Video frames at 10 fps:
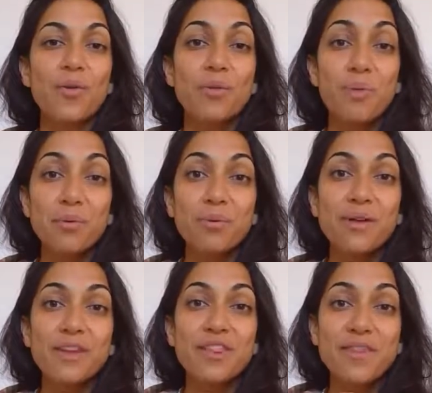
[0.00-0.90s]
with people
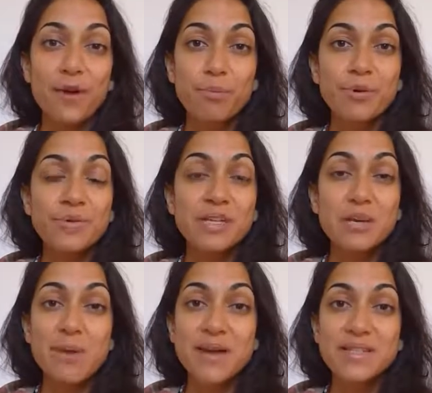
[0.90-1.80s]
in a therapeutic
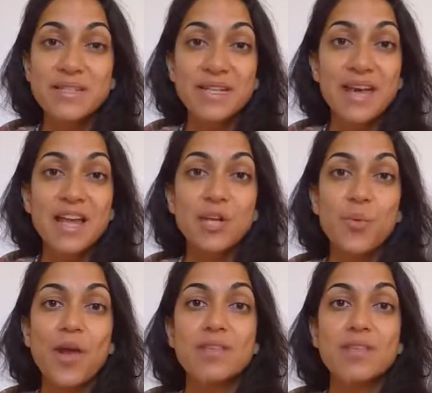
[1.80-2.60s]
capacity in any way,